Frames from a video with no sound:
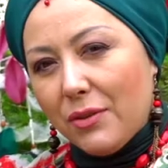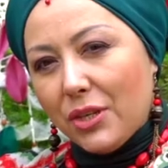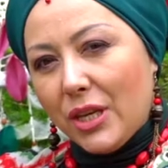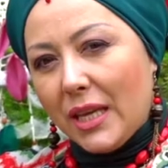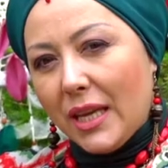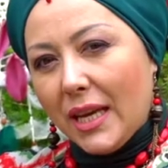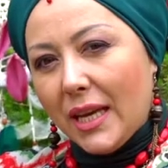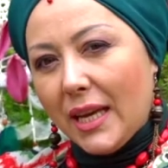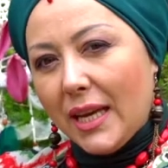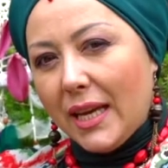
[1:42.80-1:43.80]
If you
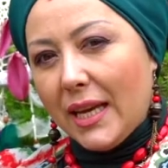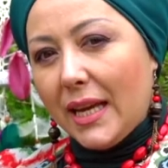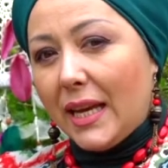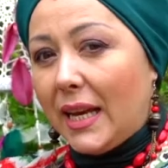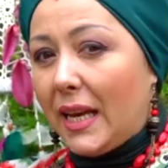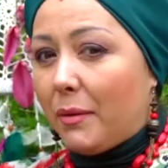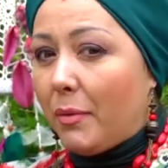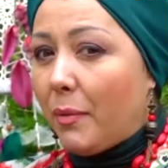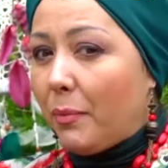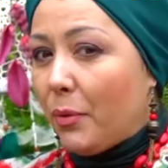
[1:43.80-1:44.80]
want to help your
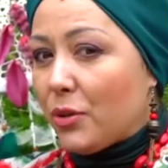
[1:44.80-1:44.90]
daughter,